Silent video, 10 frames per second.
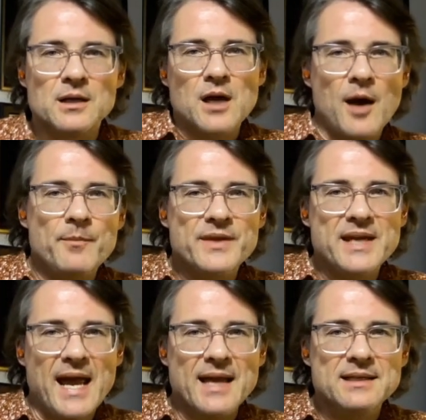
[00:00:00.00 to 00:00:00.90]
up the
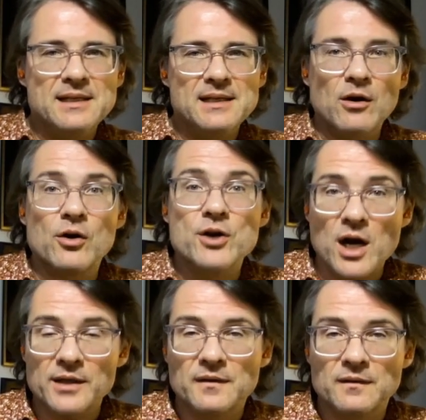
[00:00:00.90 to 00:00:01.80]
ante or
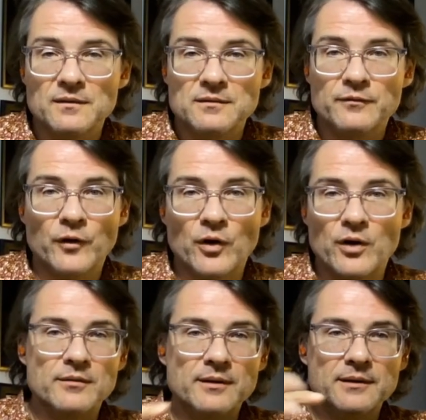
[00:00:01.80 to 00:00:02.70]
not for